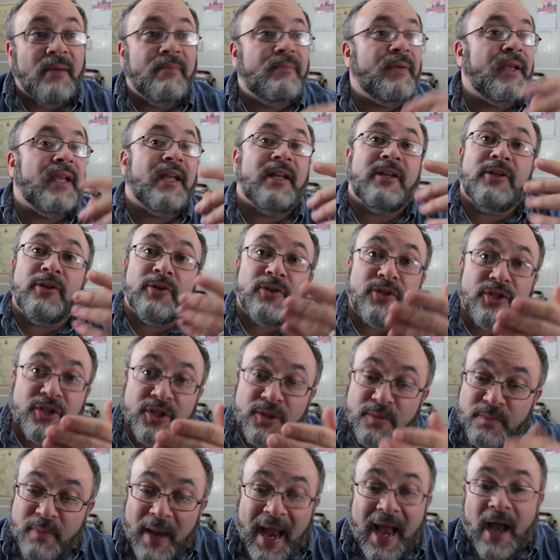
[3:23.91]
be it your
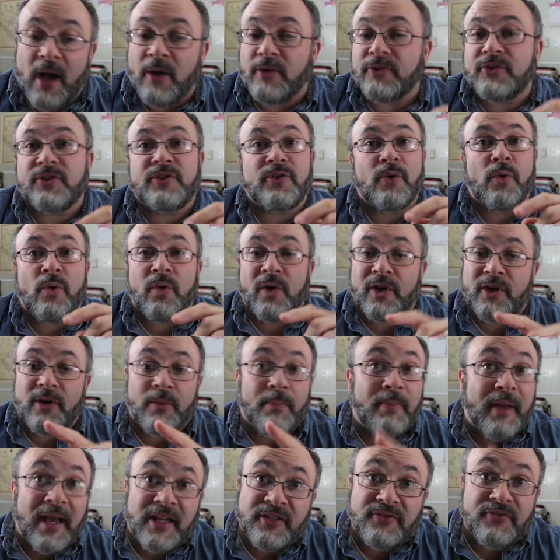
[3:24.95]
spouse or your
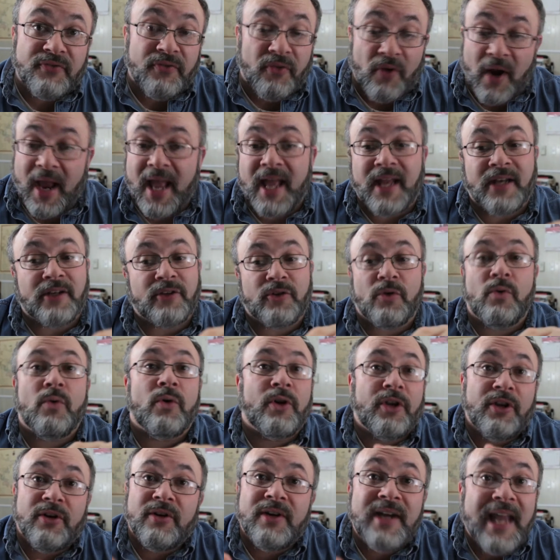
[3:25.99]
best friend
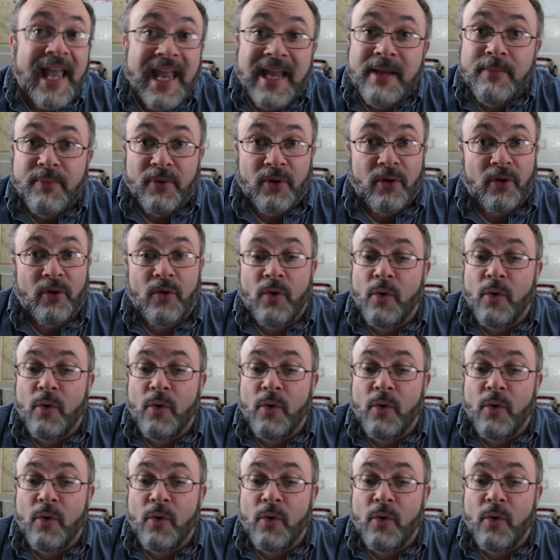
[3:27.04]
or your neighbor